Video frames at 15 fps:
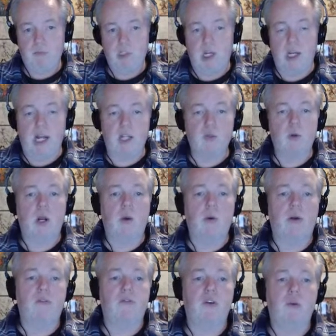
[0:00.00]
And that's what I
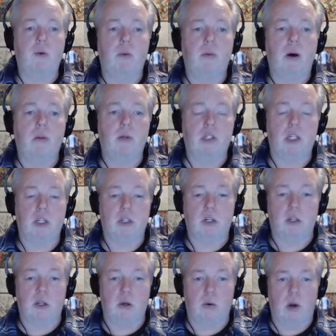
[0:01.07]
want Philbo Publishing to
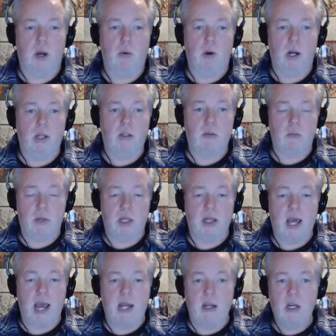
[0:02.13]
do. I want it to be
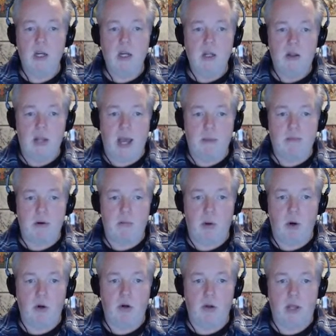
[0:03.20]
that
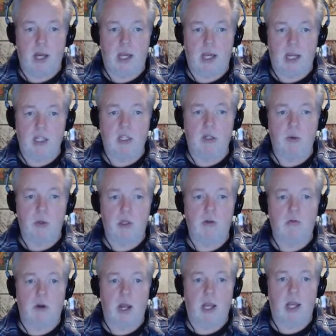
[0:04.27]
promoter that gets you in the
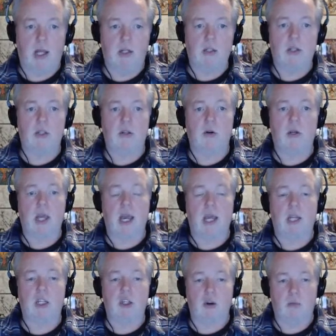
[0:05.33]
ring and says, okay,
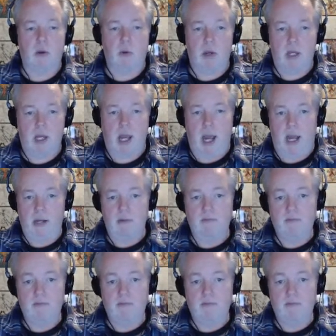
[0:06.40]
show me what you got.